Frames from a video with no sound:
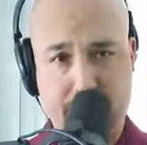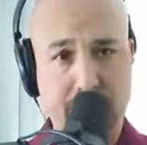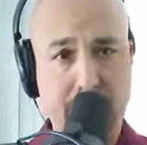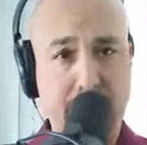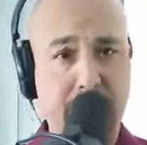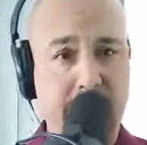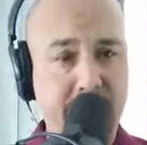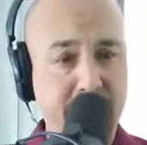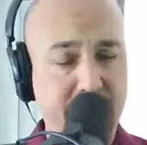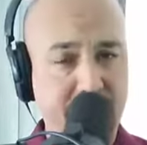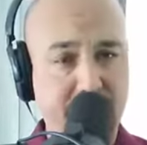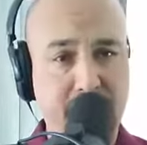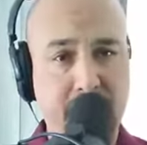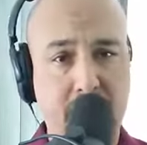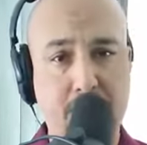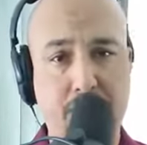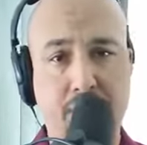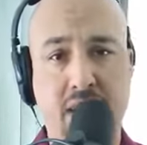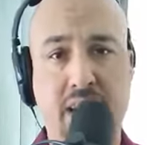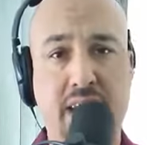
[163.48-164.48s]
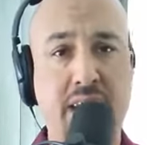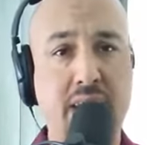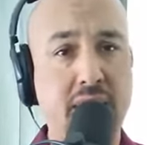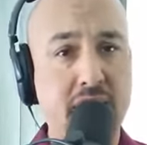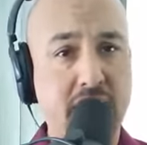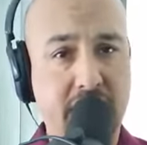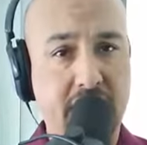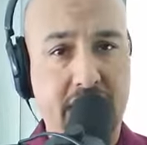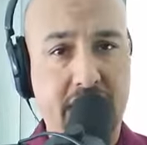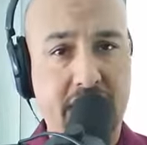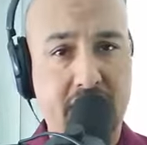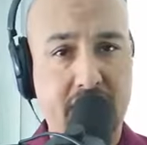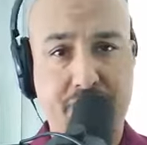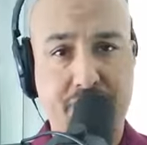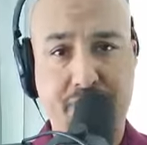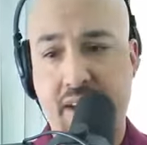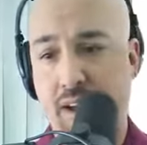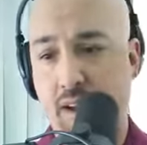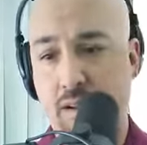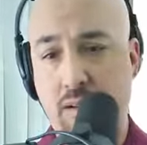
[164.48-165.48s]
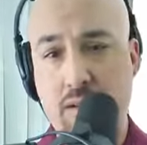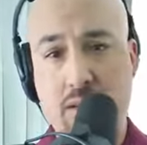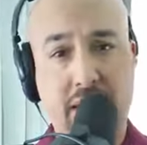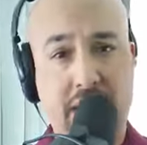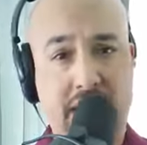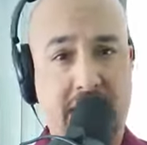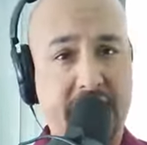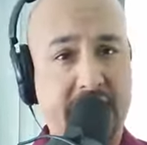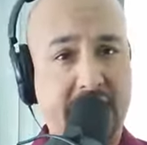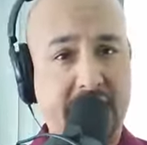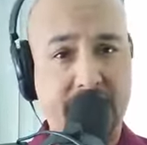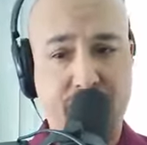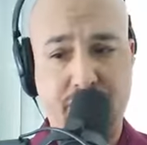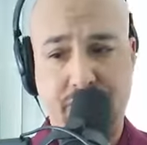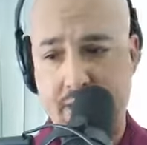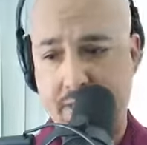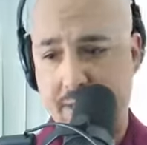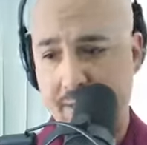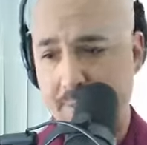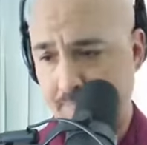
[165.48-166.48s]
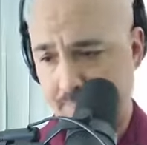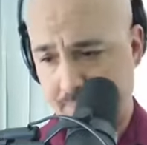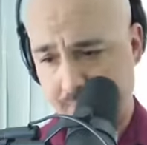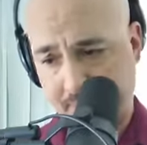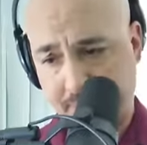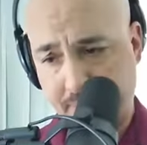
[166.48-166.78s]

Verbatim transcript: NCAA, NFL, NHL,